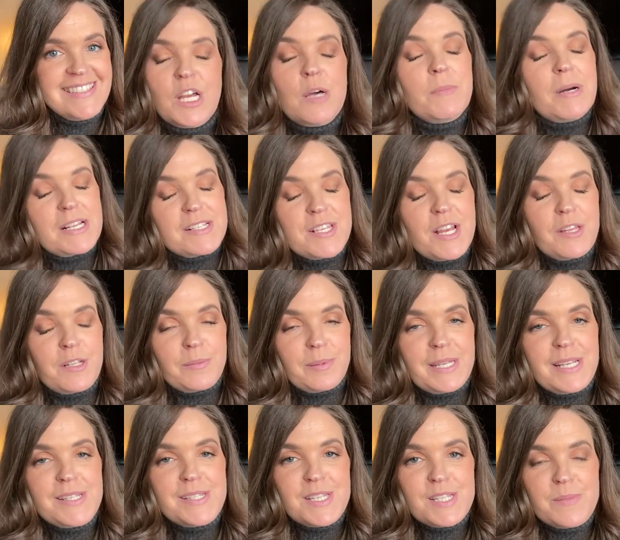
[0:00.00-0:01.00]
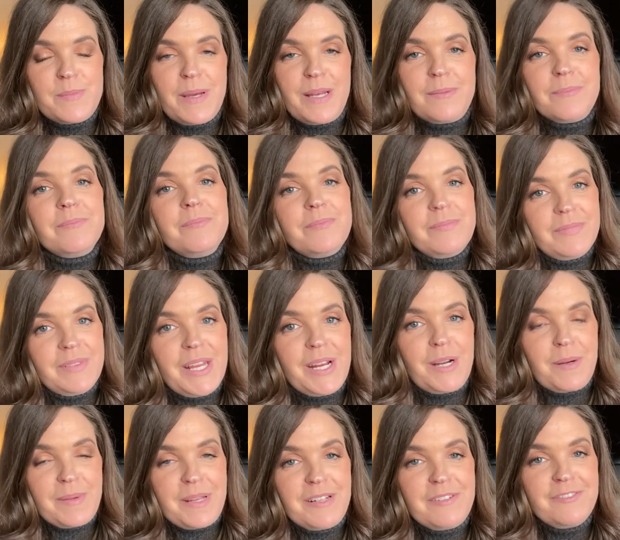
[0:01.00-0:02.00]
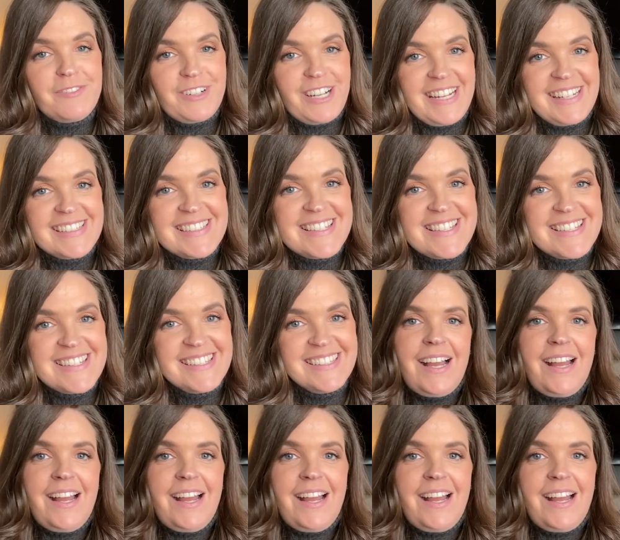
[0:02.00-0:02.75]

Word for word: amongst other places, but they are made in France.